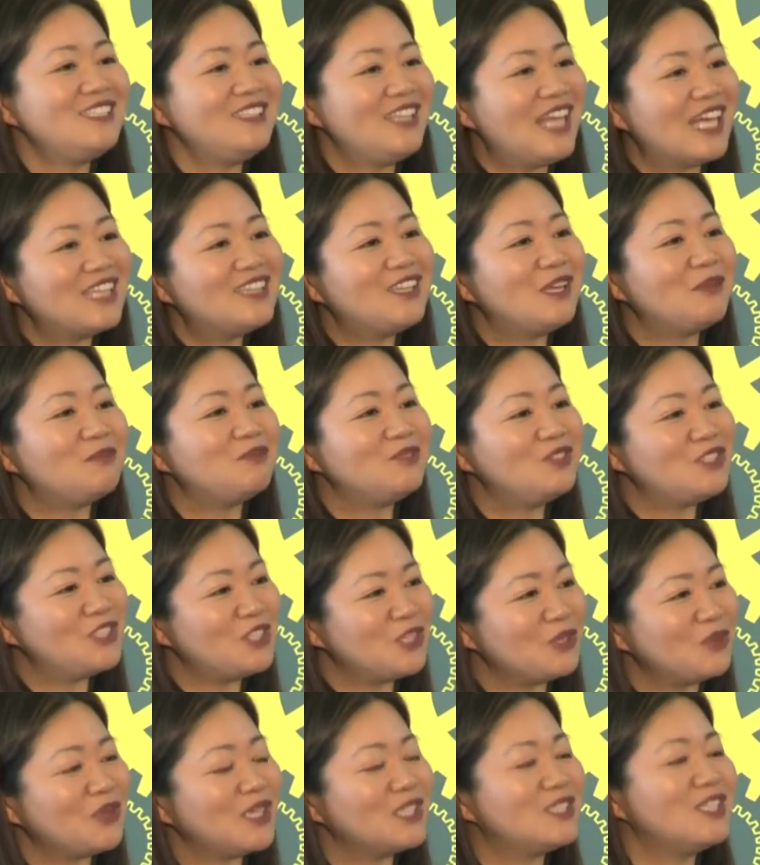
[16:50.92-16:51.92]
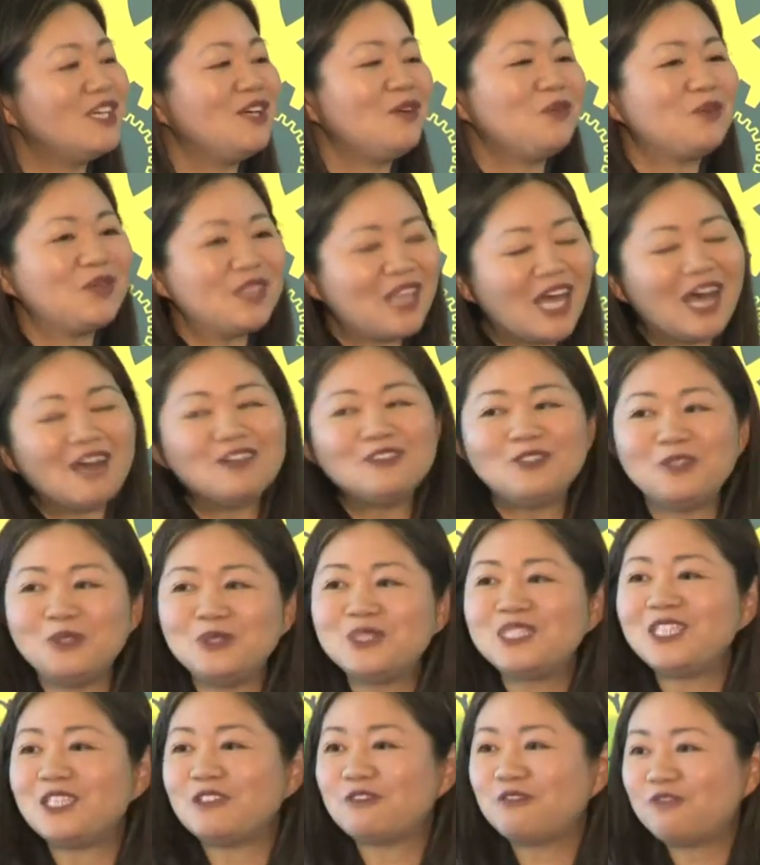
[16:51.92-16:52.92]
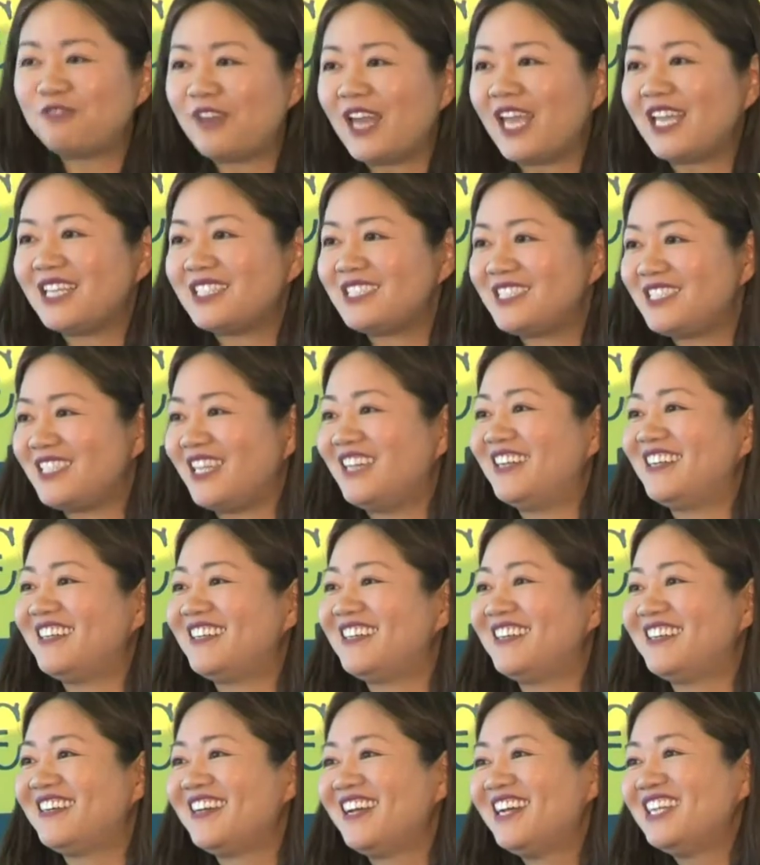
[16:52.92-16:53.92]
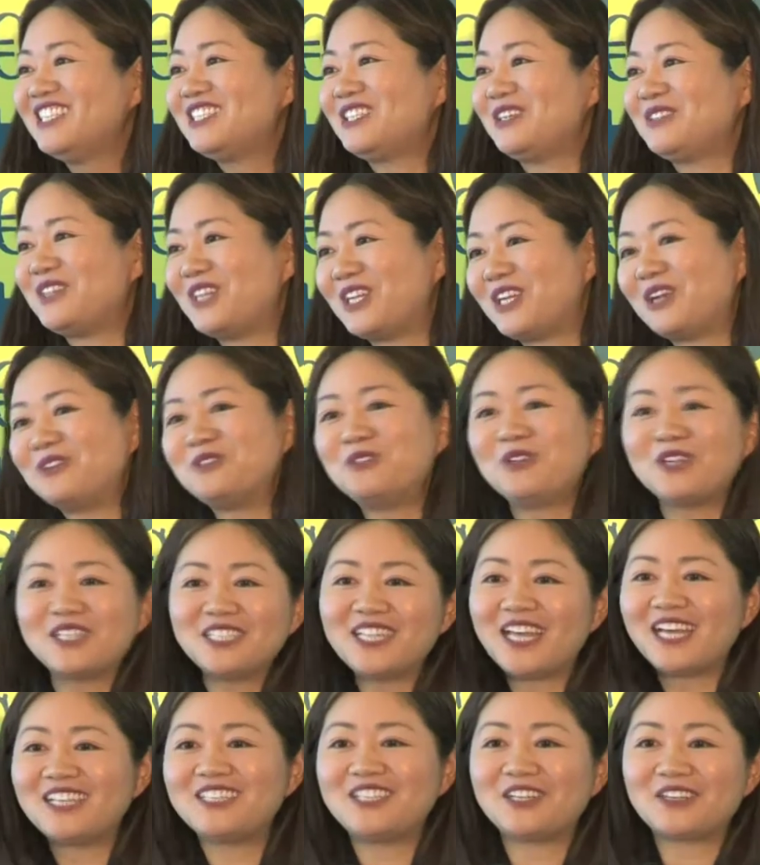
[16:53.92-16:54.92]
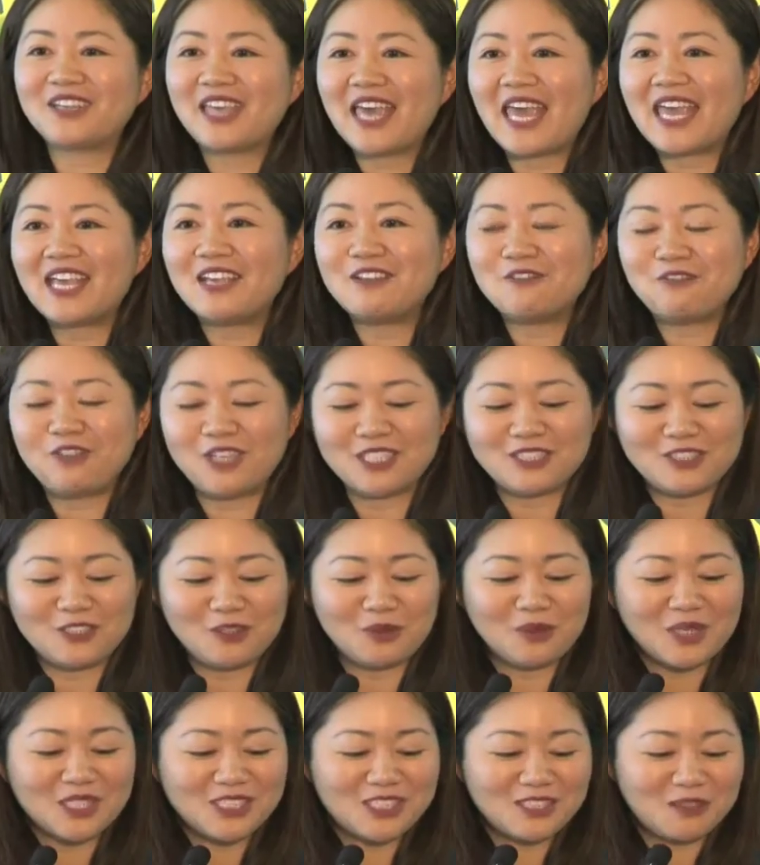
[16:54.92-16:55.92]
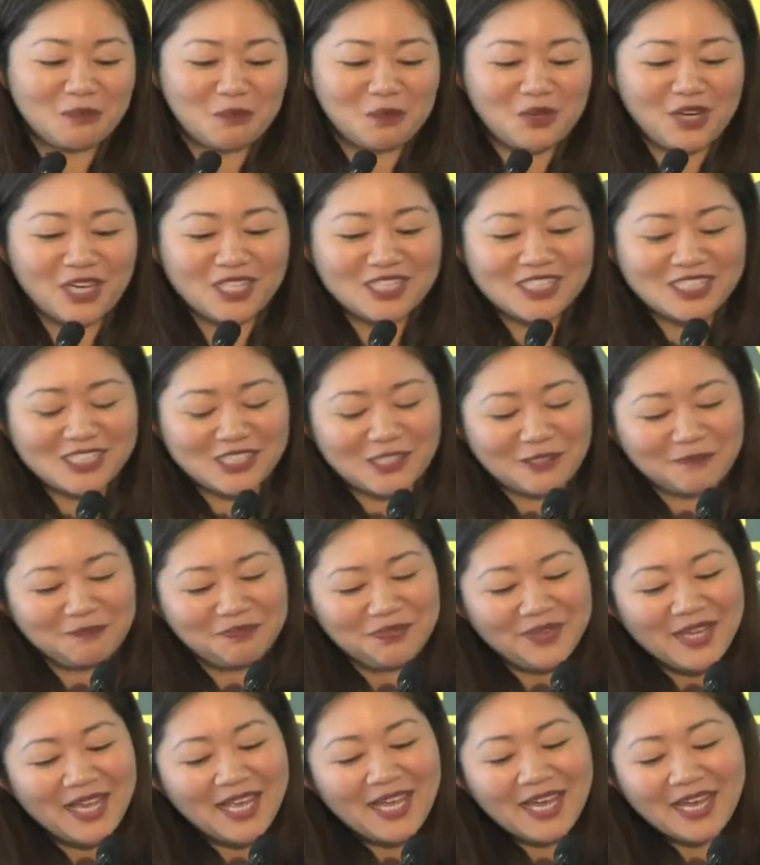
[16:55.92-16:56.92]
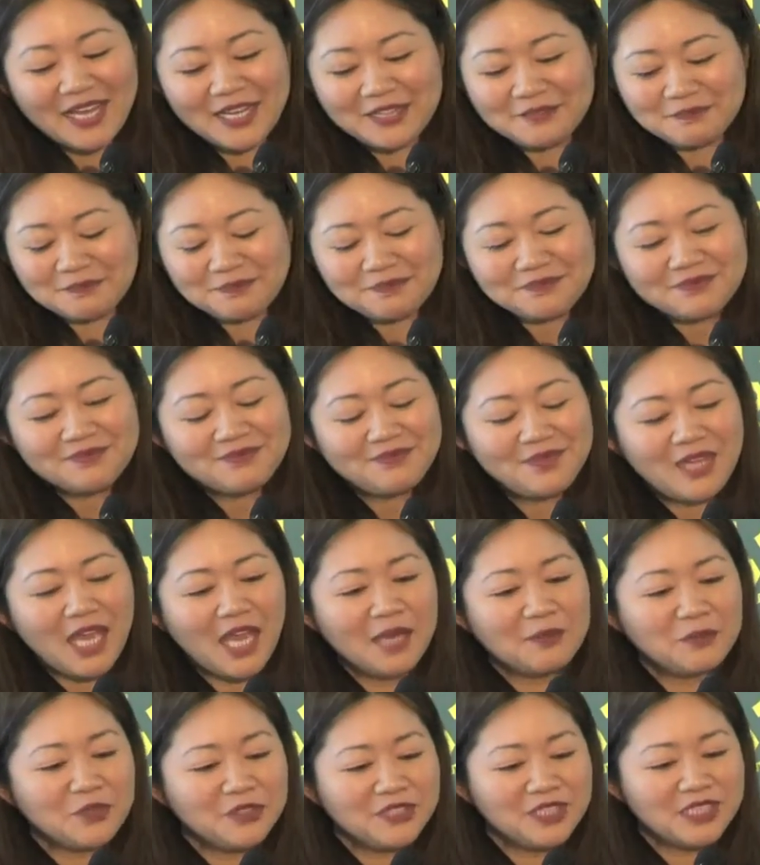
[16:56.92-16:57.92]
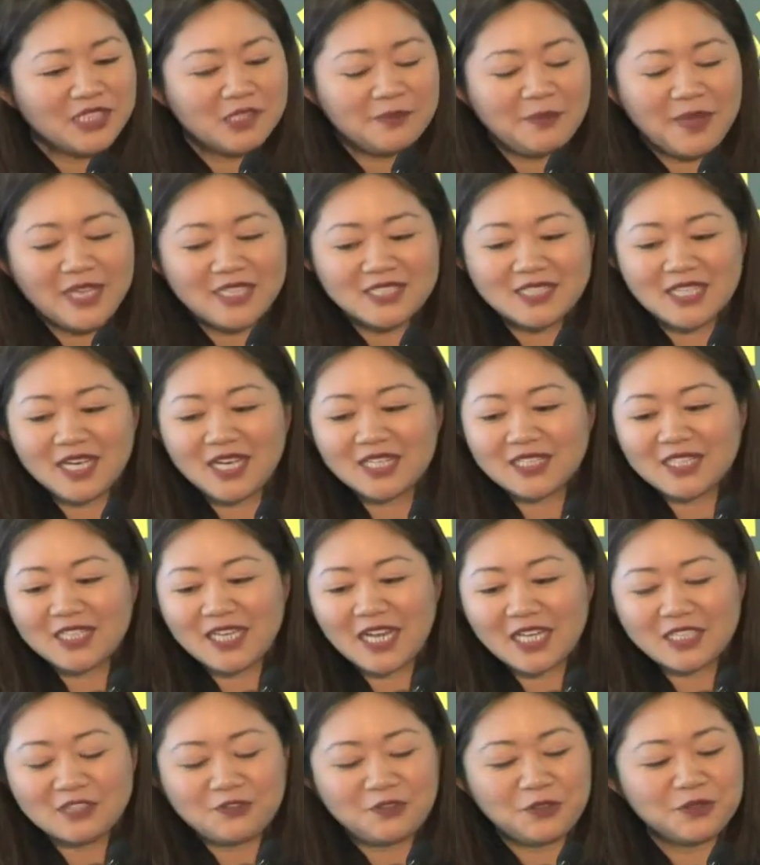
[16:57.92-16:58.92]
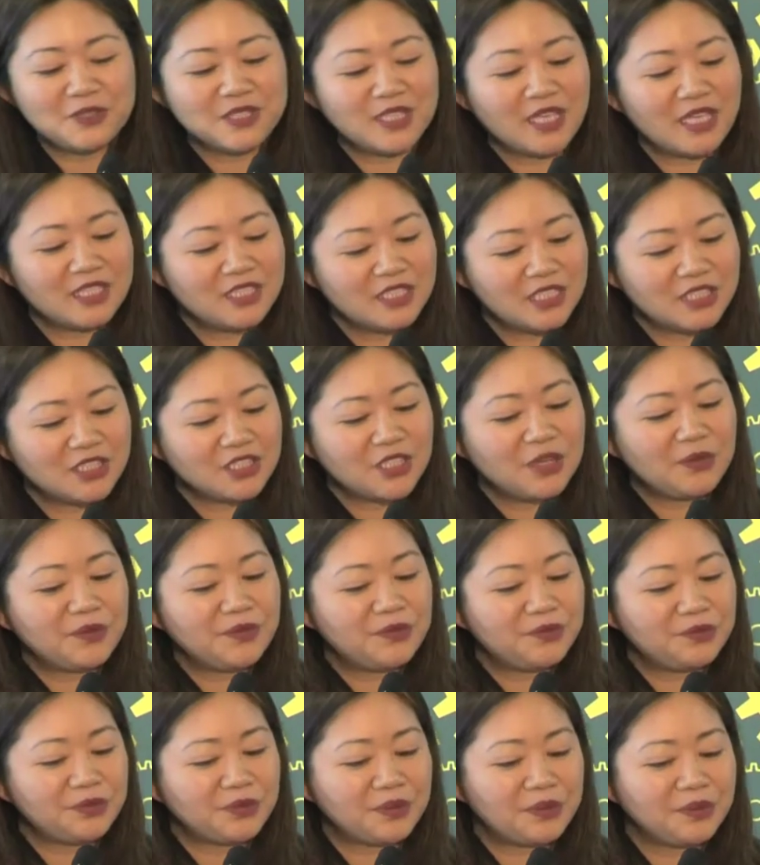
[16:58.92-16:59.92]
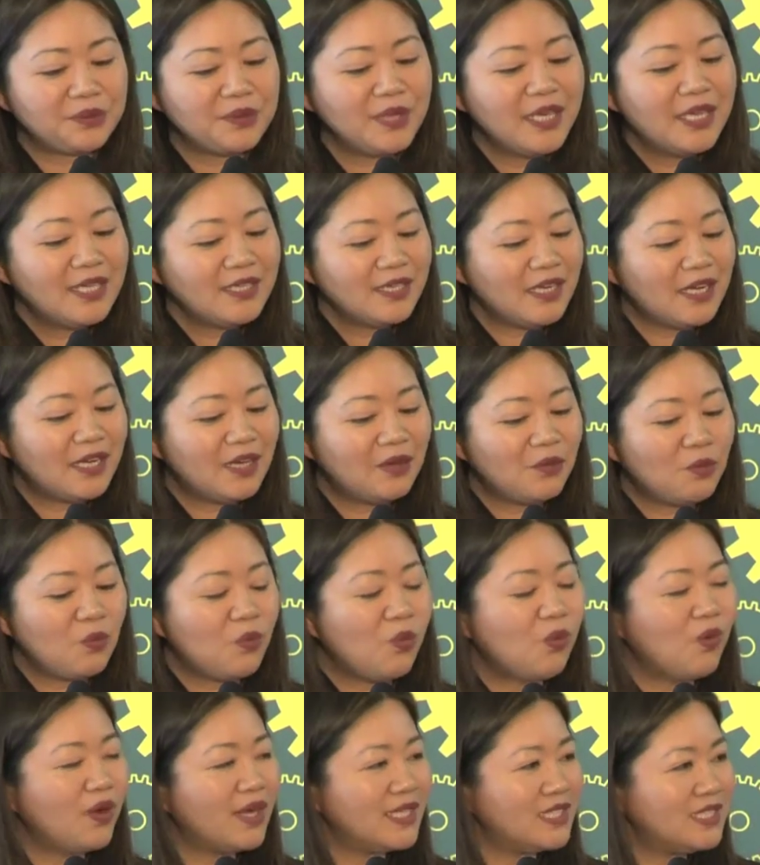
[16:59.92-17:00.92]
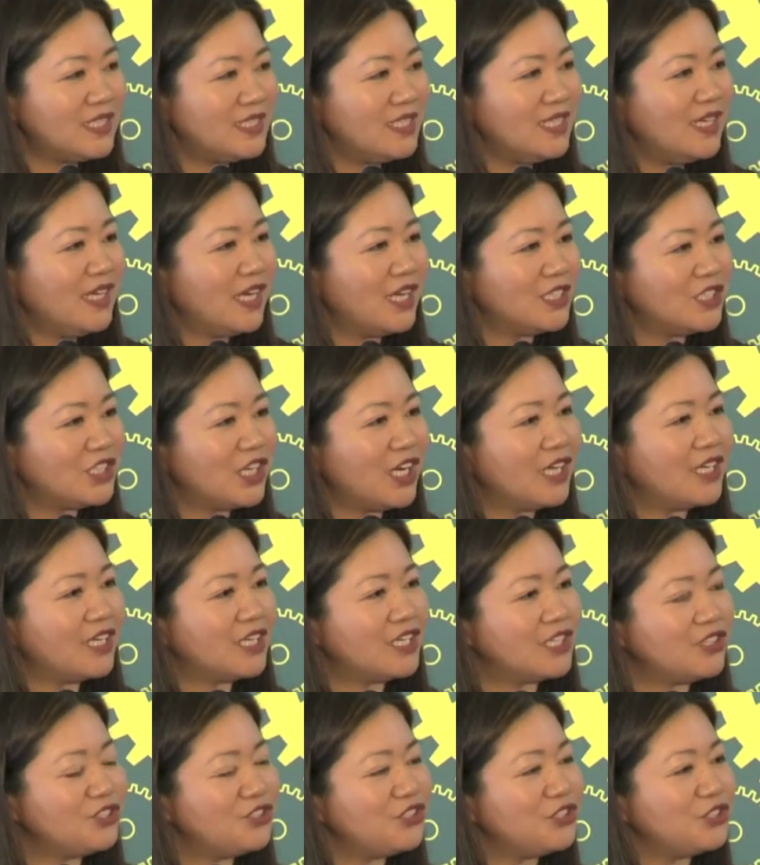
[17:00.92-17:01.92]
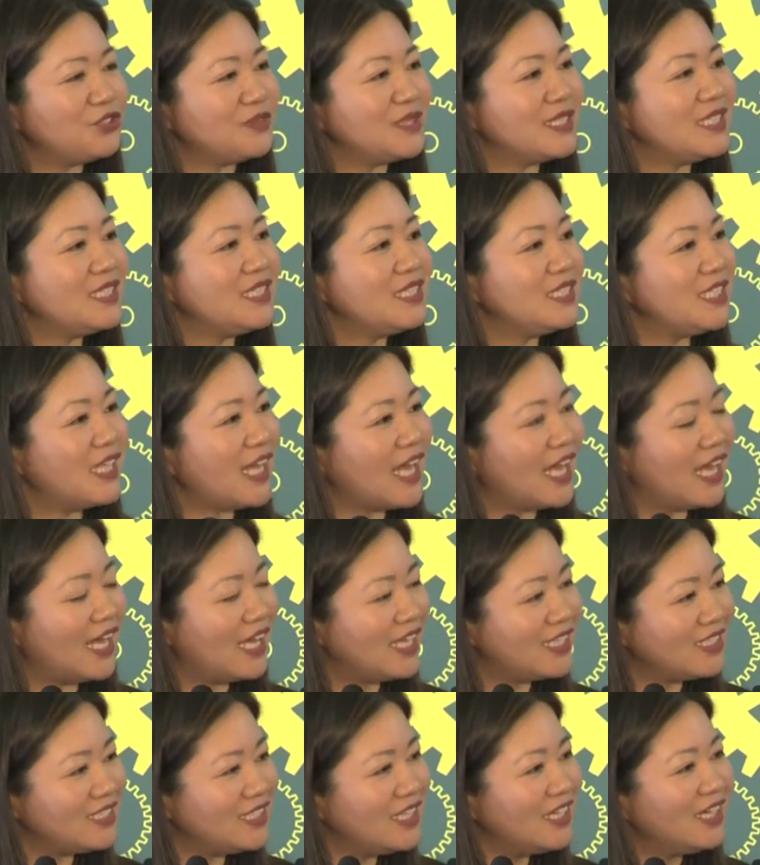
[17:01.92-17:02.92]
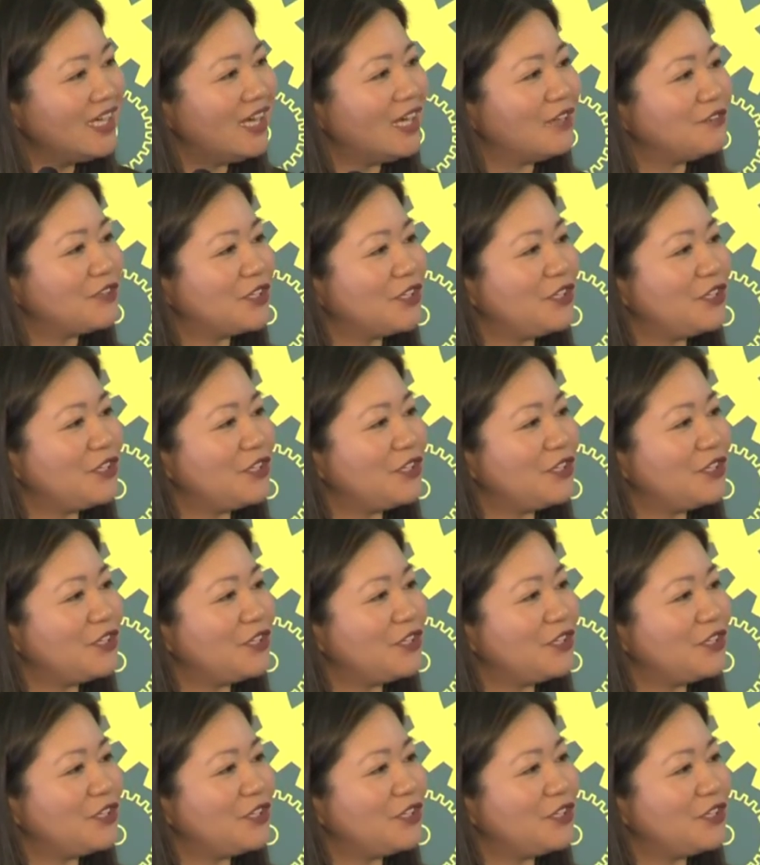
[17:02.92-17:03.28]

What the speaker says: let them do it without losing face, so they don't look like they're caving to Western pressure. I'm going to spend the next few slides just going through what China can do instead of